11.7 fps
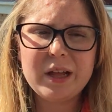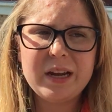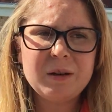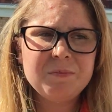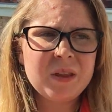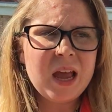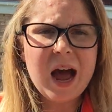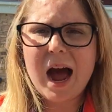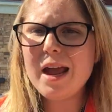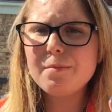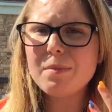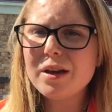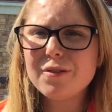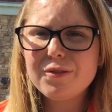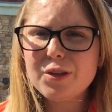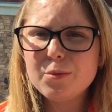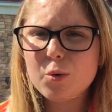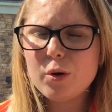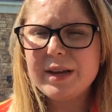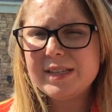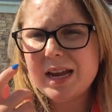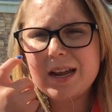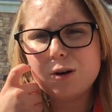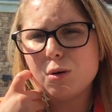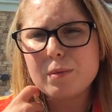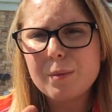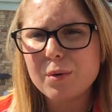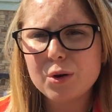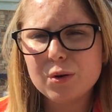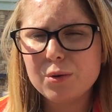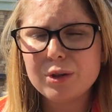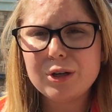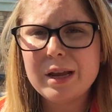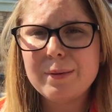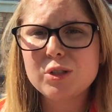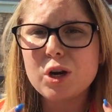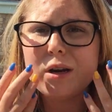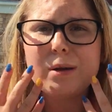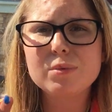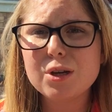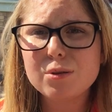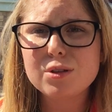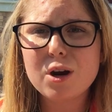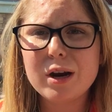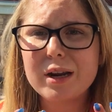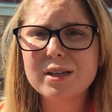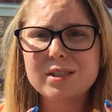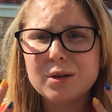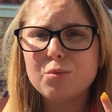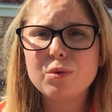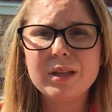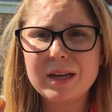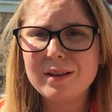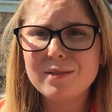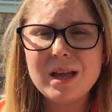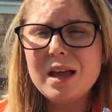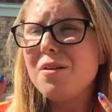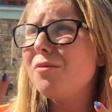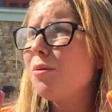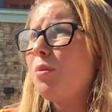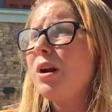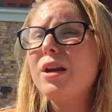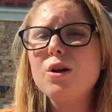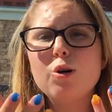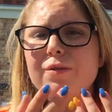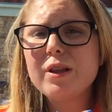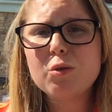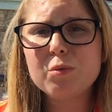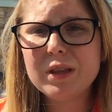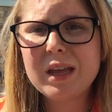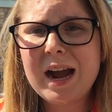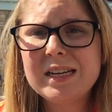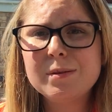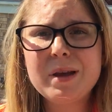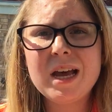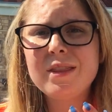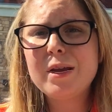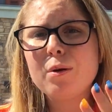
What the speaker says: Like, I had met a few boys, I don't remember who their names are, and I'm so sorry, because they're really, from what I know of, they were really high demand.